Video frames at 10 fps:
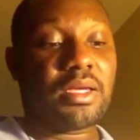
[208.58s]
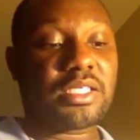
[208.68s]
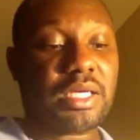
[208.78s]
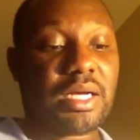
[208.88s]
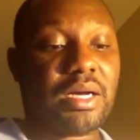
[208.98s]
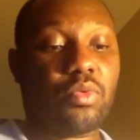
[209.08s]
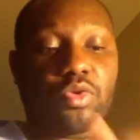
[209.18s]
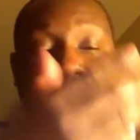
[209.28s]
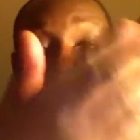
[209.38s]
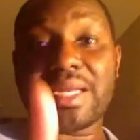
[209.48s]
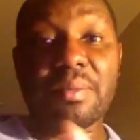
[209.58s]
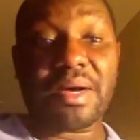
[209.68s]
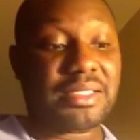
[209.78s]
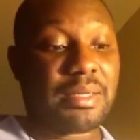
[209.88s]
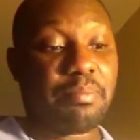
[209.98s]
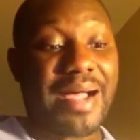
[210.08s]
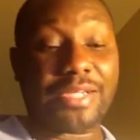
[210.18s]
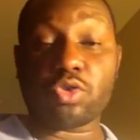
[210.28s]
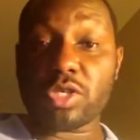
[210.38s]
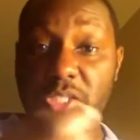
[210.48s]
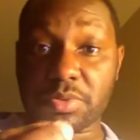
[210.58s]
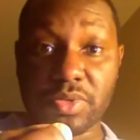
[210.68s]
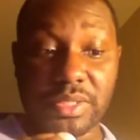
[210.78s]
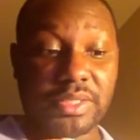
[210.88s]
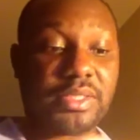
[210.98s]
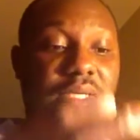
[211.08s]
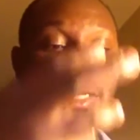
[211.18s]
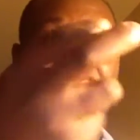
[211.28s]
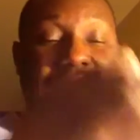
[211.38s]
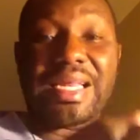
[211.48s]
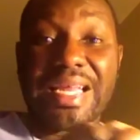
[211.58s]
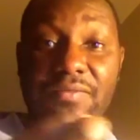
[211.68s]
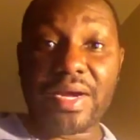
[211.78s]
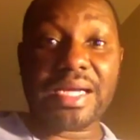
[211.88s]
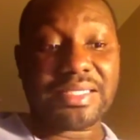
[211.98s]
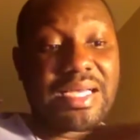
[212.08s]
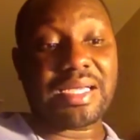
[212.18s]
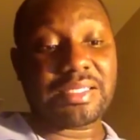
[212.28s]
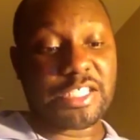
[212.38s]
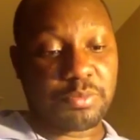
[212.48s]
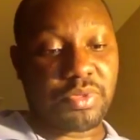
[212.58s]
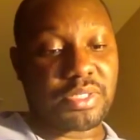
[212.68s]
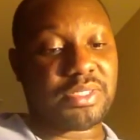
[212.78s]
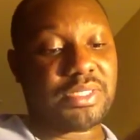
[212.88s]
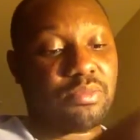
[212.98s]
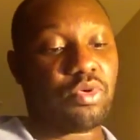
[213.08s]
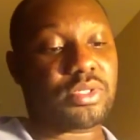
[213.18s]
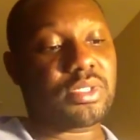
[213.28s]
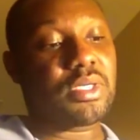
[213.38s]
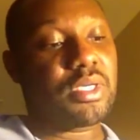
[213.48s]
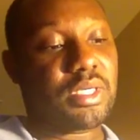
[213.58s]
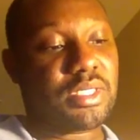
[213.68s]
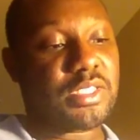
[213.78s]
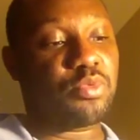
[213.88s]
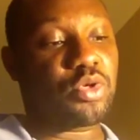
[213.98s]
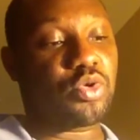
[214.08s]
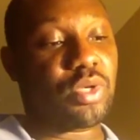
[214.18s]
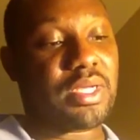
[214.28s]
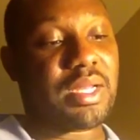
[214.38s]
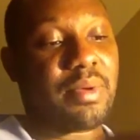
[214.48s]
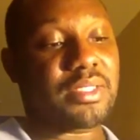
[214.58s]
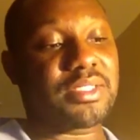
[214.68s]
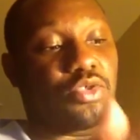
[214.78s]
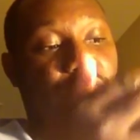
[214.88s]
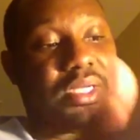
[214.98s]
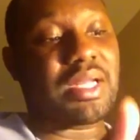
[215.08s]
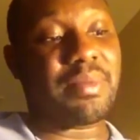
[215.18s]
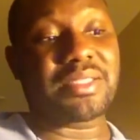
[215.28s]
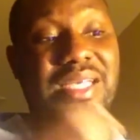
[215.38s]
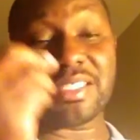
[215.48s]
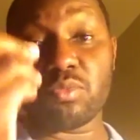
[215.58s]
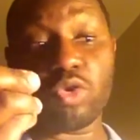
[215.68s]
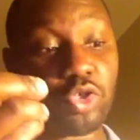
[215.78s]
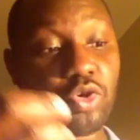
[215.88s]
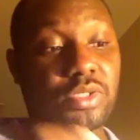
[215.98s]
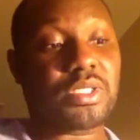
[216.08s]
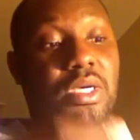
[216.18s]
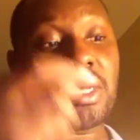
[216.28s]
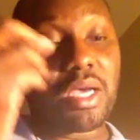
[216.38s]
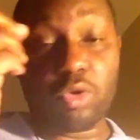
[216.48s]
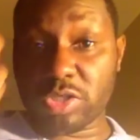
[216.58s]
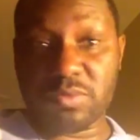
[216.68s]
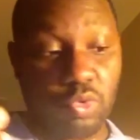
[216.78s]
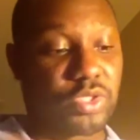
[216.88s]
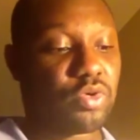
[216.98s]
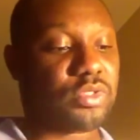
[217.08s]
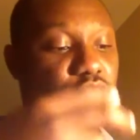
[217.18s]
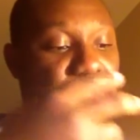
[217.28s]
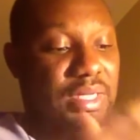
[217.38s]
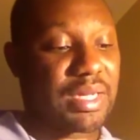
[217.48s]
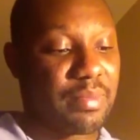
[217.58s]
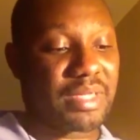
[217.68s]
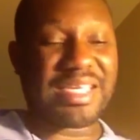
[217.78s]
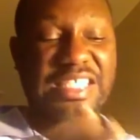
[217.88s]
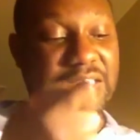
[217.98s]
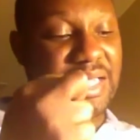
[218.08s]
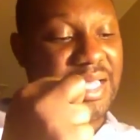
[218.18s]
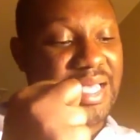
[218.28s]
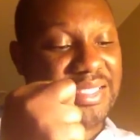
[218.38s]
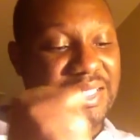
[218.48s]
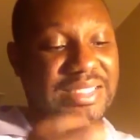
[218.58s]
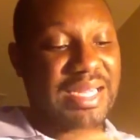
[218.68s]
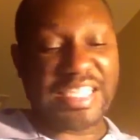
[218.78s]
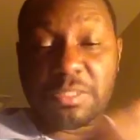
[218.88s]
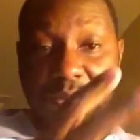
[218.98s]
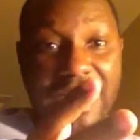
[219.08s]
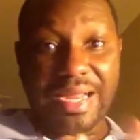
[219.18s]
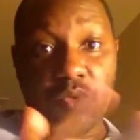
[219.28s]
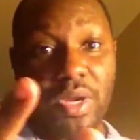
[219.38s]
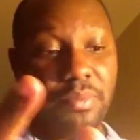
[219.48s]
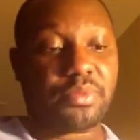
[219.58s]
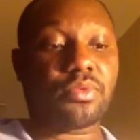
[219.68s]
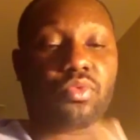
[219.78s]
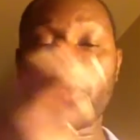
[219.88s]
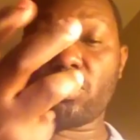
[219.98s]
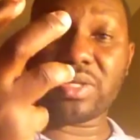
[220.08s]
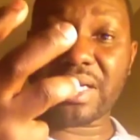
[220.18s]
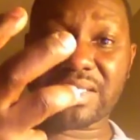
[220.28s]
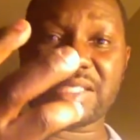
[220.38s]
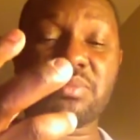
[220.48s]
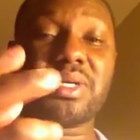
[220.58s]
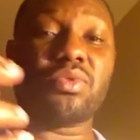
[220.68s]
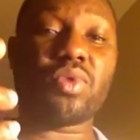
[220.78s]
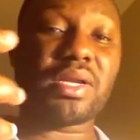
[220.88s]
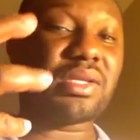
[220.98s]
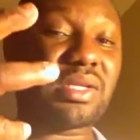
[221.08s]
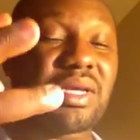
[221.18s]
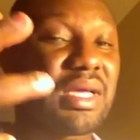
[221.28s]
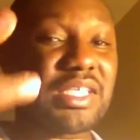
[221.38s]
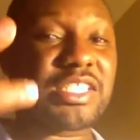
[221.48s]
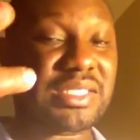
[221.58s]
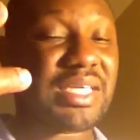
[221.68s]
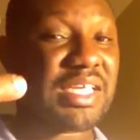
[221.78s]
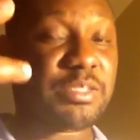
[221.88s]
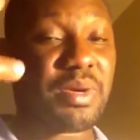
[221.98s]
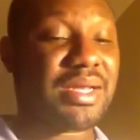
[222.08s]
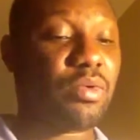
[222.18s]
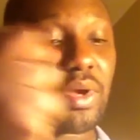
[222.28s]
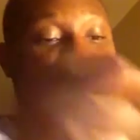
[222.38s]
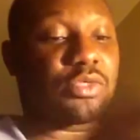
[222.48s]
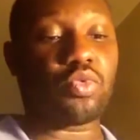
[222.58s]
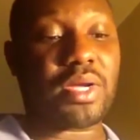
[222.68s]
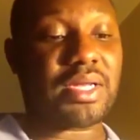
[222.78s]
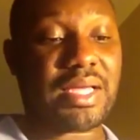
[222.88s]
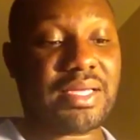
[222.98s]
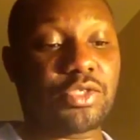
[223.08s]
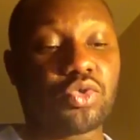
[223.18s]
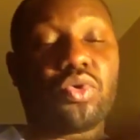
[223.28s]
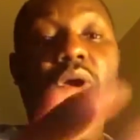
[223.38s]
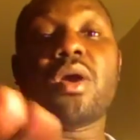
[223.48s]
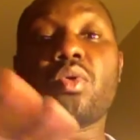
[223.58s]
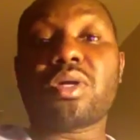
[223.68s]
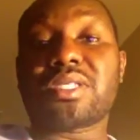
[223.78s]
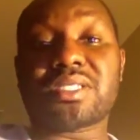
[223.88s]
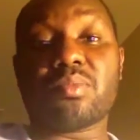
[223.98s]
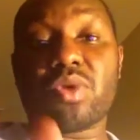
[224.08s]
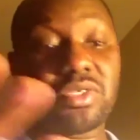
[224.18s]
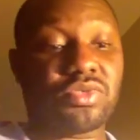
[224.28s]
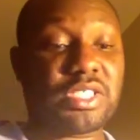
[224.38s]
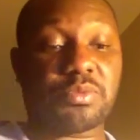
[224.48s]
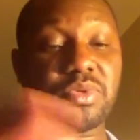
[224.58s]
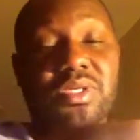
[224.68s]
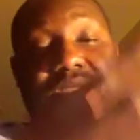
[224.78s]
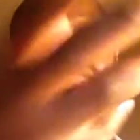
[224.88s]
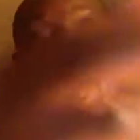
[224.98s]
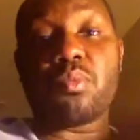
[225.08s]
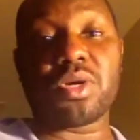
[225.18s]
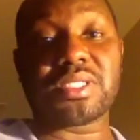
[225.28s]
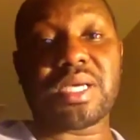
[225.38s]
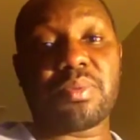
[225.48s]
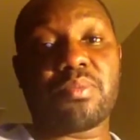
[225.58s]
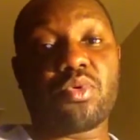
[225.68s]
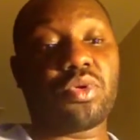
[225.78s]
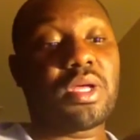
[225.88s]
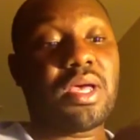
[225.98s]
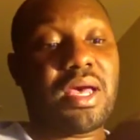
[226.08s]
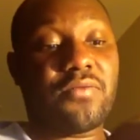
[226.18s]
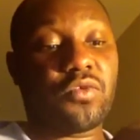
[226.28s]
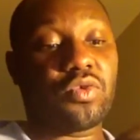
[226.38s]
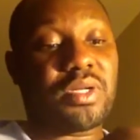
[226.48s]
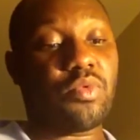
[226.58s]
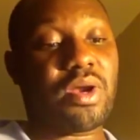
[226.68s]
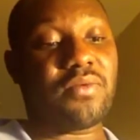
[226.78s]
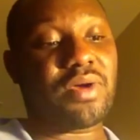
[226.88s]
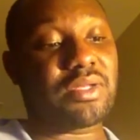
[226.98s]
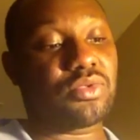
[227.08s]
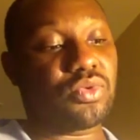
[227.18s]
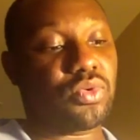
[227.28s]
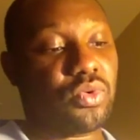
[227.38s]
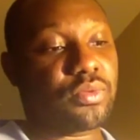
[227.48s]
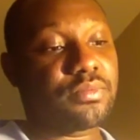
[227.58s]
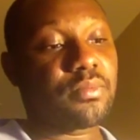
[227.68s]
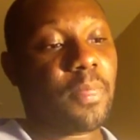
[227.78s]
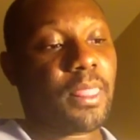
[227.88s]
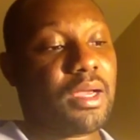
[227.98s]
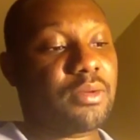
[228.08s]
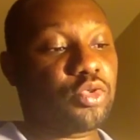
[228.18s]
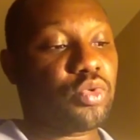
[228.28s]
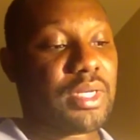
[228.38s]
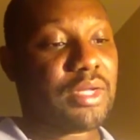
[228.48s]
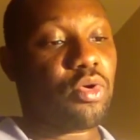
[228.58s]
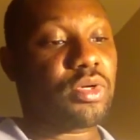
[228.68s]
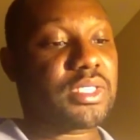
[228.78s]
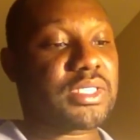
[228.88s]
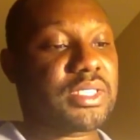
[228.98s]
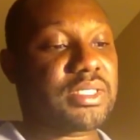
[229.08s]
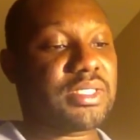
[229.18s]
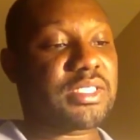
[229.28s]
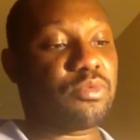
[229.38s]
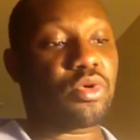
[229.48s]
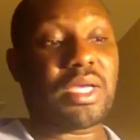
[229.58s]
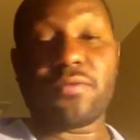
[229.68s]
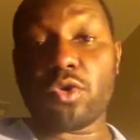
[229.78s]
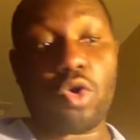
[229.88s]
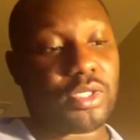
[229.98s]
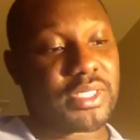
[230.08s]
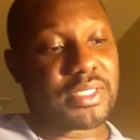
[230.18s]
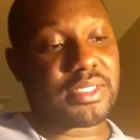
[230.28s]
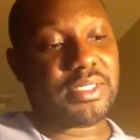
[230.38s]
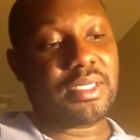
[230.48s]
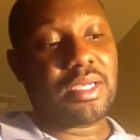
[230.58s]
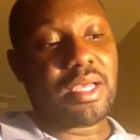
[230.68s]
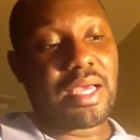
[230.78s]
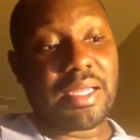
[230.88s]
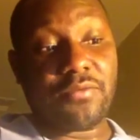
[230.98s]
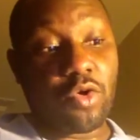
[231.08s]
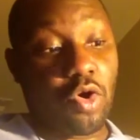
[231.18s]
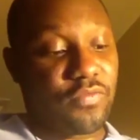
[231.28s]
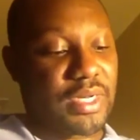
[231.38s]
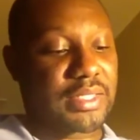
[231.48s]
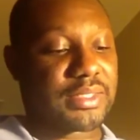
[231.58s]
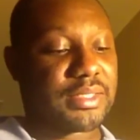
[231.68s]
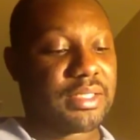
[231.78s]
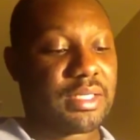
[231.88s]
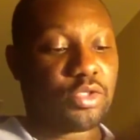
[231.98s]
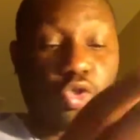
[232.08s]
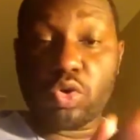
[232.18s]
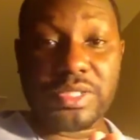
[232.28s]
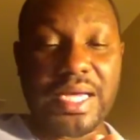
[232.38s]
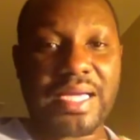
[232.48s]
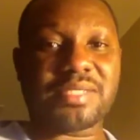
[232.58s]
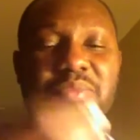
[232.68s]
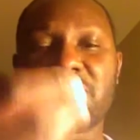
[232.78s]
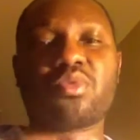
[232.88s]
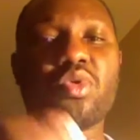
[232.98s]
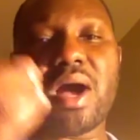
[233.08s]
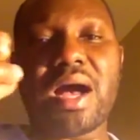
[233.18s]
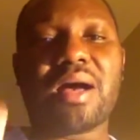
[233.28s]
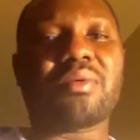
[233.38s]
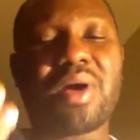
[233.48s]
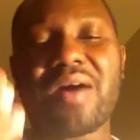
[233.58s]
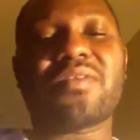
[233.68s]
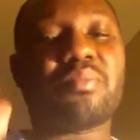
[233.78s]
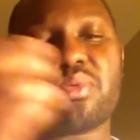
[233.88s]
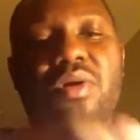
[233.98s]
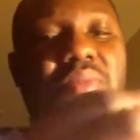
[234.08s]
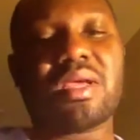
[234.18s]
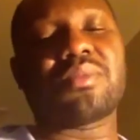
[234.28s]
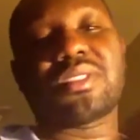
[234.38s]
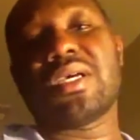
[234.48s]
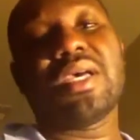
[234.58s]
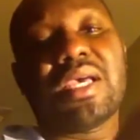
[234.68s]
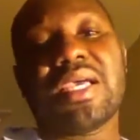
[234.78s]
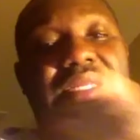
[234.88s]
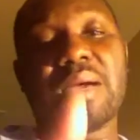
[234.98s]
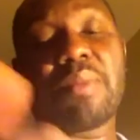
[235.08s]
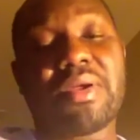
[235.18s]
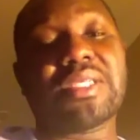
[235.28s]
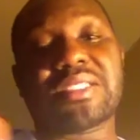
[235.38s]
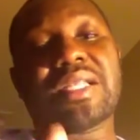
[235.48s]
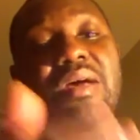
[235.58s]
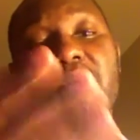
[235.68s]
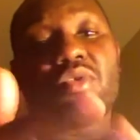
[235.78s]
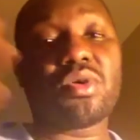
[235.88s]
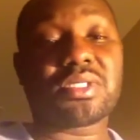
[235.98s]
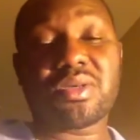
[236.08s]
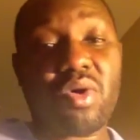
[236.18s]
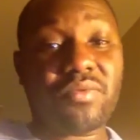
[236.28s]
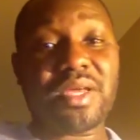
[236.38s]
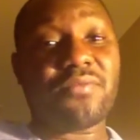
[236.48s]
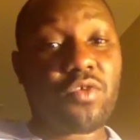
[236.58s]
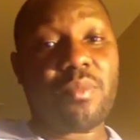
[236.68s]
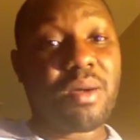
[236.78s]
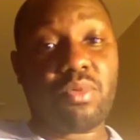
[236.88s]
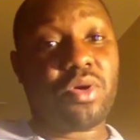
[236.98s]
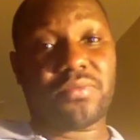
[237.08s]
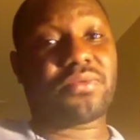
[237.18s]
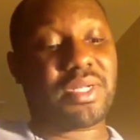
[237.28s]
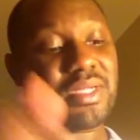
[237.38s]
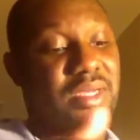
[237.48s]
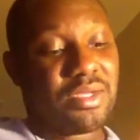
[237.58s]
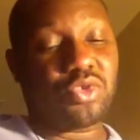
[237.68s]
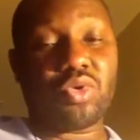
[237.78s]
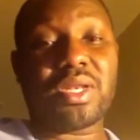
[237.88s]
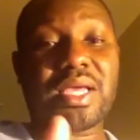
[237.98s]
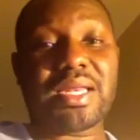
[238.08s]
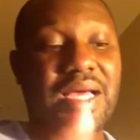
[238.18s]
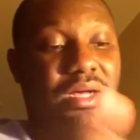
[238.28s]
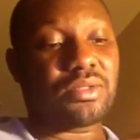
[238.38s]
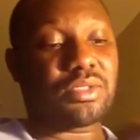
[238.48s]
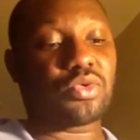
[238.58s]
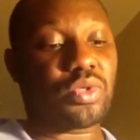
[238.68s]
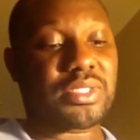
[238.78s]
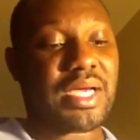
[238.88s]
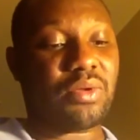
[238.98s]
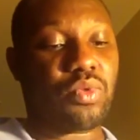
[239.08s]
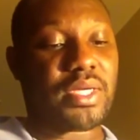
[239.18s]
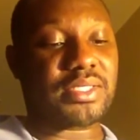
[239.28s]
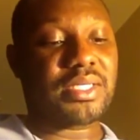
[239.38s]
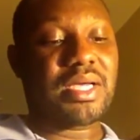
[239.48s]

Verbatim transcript: Uh, you learn about the python spirit and the leviathan spirit, demons. In this book, you learn about it. You learn about Asmodeus and Osmodius. You learn about this satanic spider web. What does it mean when a satanic spider web is working against you? What is monitoring spirit? That monitor people and follow them wherever you go. Uh, you will learn all these things in this book. Evil authors an evil covenant. Soul ties. People are having problems in their marriages now because of their former boyfriend. You learn how soul tie works.